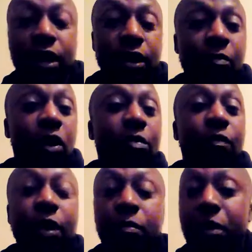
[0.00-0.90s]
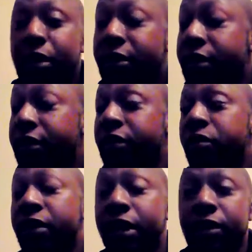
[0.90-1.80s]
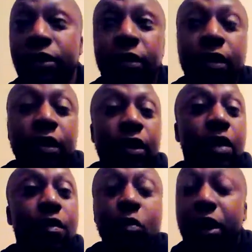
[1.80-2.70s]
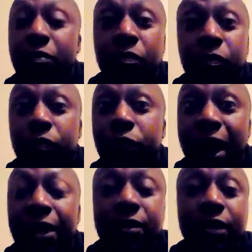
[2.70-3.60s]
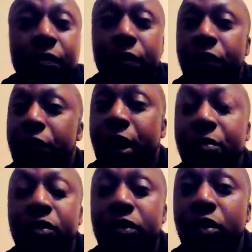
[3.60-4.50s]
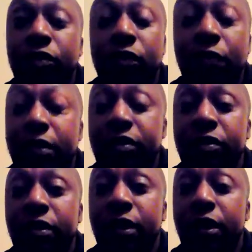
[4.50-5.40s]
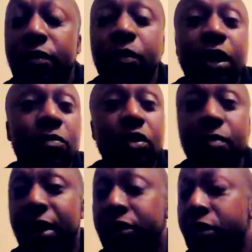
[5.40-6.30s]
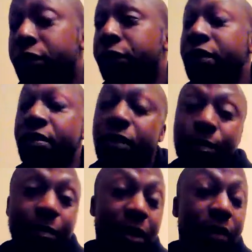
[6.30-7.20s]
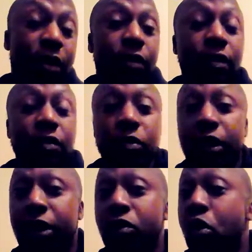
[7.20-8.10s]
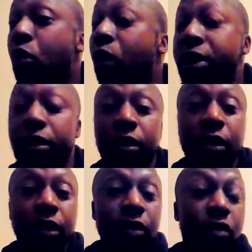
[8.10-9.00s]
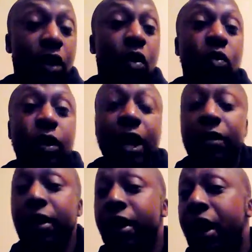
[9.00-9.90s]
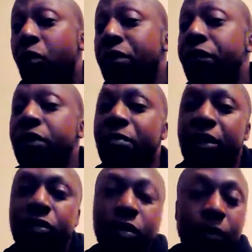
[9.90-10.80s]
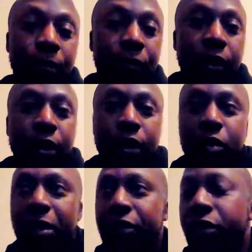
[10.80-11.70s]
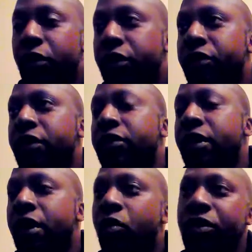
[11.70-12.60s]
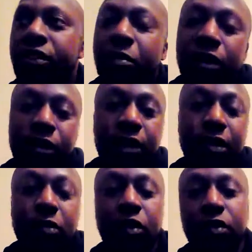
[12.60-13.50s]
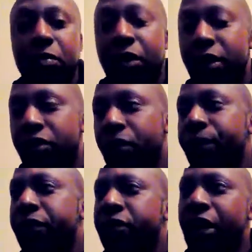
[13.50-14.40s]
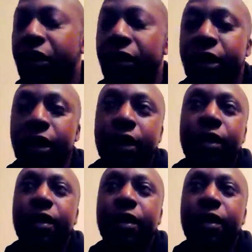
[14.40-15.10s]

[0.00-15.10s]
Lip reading: end. I'm going to be meditating to the end. Even when I'm fighting, if it comes to self-defense, even when I'm doing my self-defense, I'm going to be meditating to the end. No one is going to own that. And one thing you must know, you must have noticed this, when someone turns up to intimidate you, you start to hear